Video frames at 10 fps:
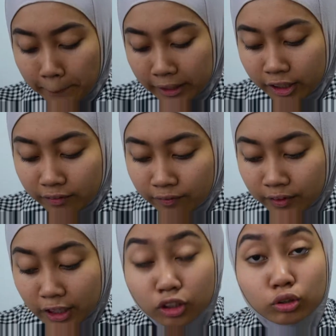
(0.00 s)
but if
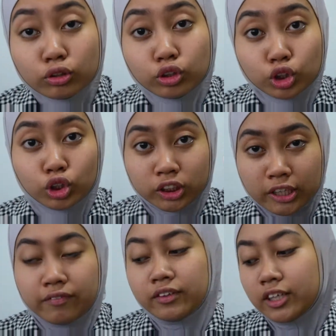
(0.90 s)
they do, you should
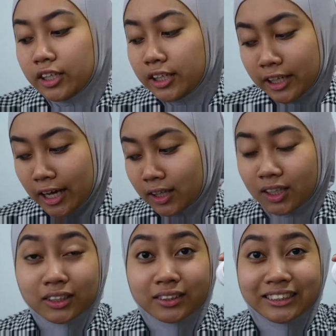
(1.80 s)
definitely get
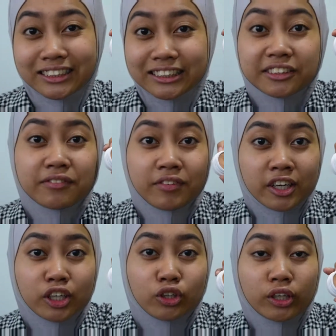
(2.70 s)
this. It is a
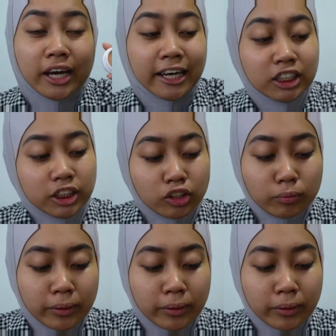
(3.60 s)
very good eyeshadow